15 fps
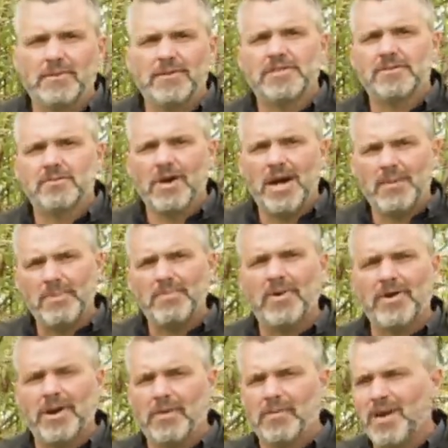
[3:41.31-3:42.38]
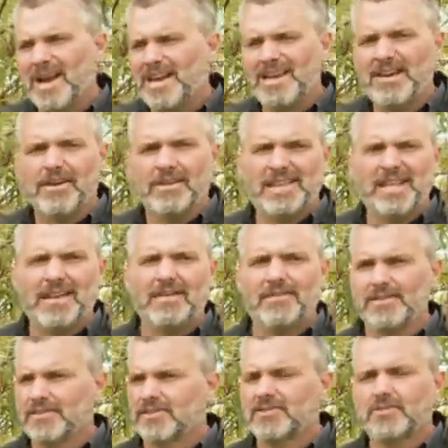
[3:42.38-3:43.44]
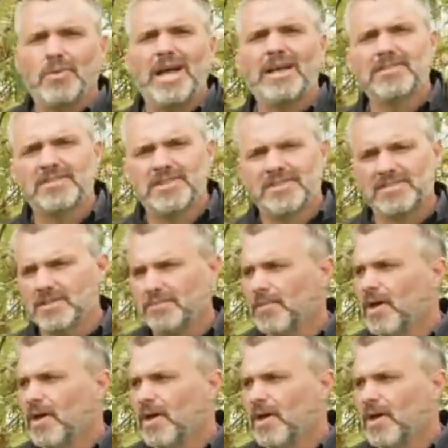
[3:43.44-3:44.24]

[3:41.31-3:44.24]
which is why we put it right here at the end of this swale system.